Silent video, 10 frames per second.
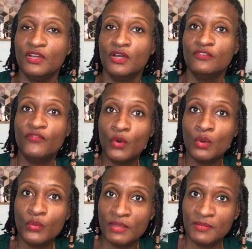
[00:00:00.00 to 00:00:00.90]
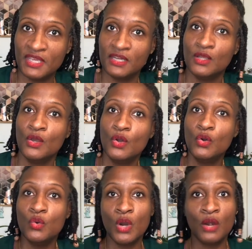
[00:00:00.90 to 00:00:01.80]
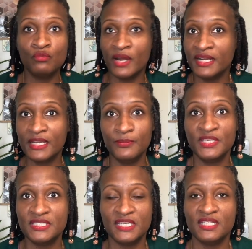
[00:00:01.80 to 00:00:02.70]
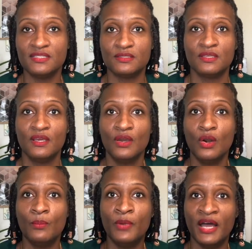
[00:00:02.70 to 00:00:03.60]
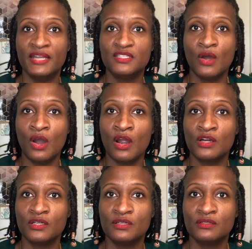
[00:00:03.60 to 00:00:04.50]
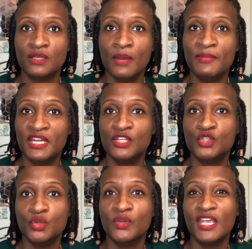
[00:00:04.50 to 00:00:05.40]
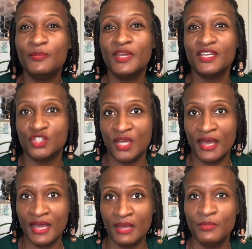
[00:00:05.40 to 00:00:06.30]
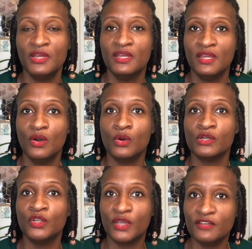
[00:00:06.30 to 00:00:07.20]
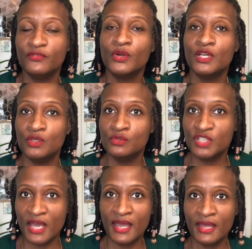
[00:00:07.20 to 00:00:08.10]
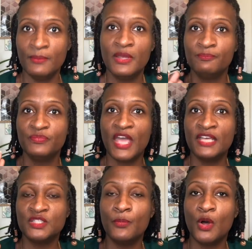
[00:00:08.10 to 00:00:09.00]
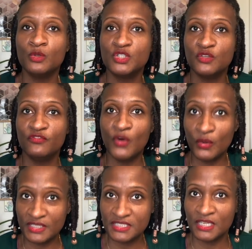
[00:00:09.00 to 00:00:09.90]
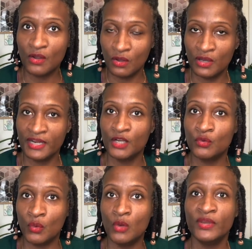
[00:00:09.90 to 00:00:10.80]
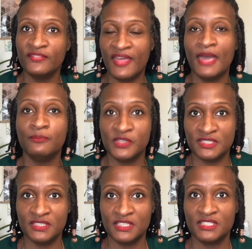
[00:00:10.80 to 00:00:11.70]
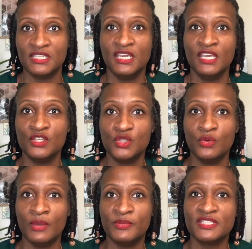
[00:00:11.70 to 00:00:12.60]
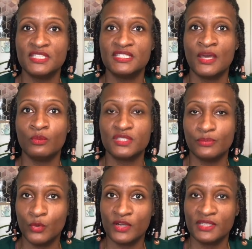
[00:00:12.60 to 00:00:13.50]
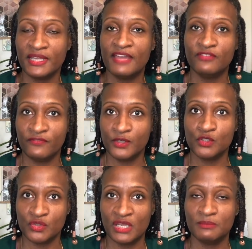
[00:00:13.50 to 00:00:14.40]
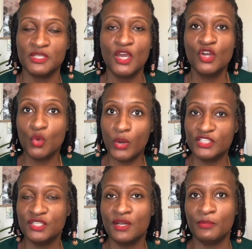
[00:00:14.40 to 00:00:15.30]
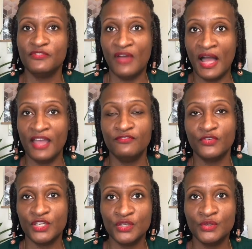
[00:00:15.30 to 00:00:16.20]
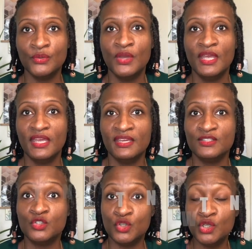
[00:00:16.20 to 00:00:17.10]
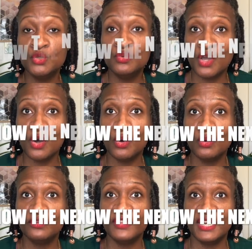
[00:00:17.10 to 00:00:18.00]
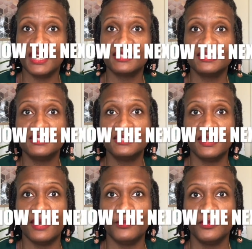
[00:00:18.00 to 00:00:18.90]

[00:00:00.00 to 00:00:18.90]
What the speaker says: for women who are running a business but are committed to keeping a job or looking for a new job as opposed to focusing on and growing that business into a business that will support the life of their dreams. Question number 5 for you is, do you know the next step?